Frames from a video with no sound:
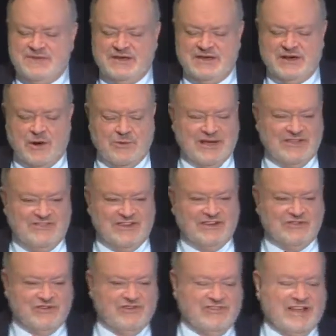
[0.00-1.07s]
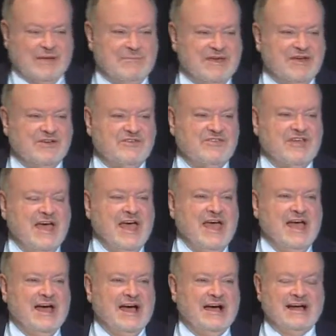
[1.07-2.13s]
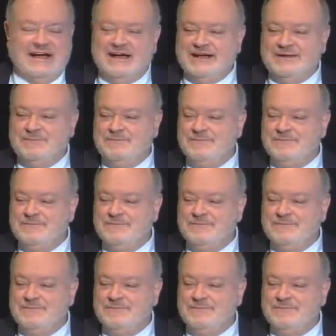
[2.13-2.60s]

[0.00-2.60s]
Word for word: You know, it's interesting because uh,